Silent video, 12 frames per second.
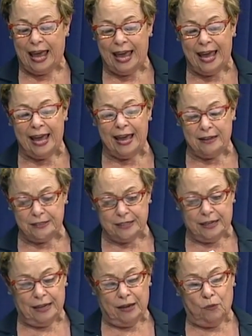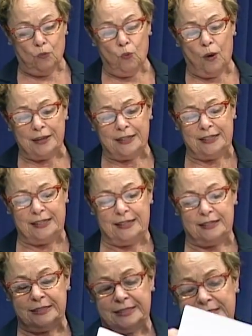And what it
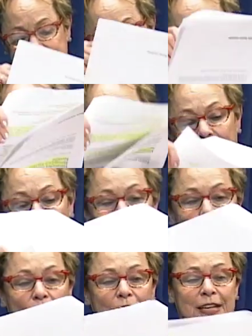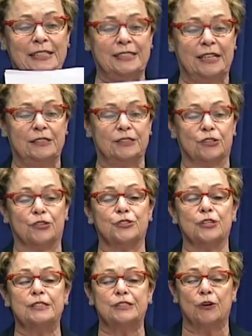is, all these things, are,
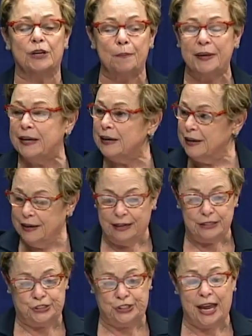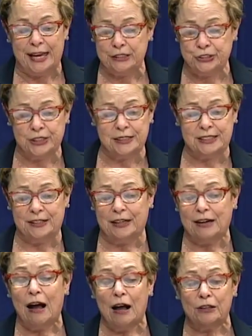it's going to be changes in the
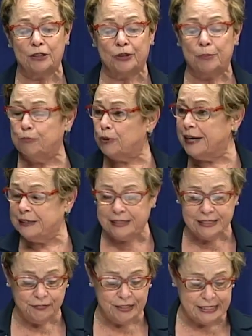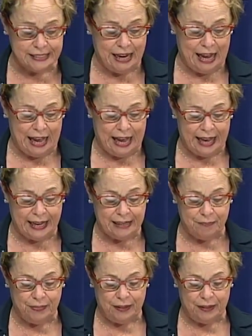color and brightness of the sky.